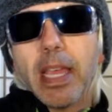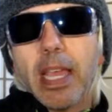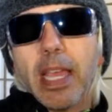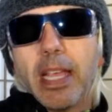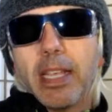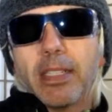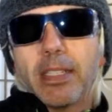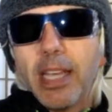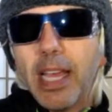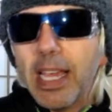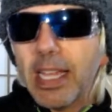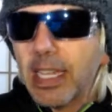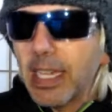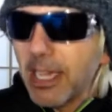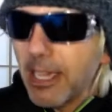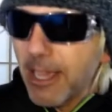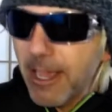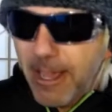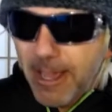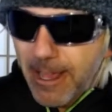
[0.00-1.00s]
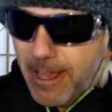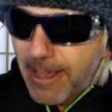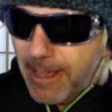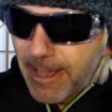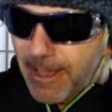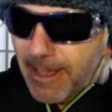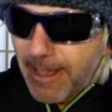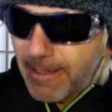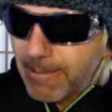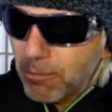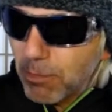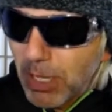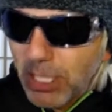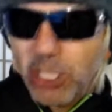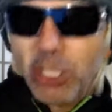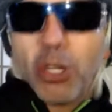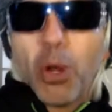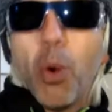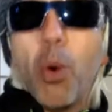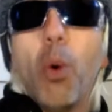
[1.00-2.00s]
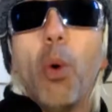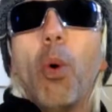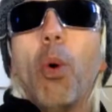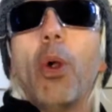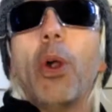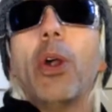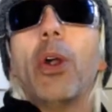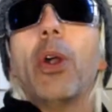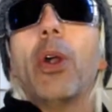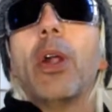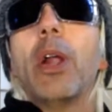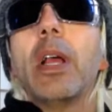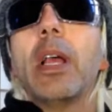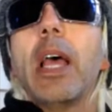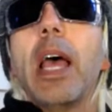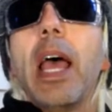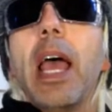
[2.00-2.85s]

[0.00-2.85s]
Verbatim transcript: He's like, as much horror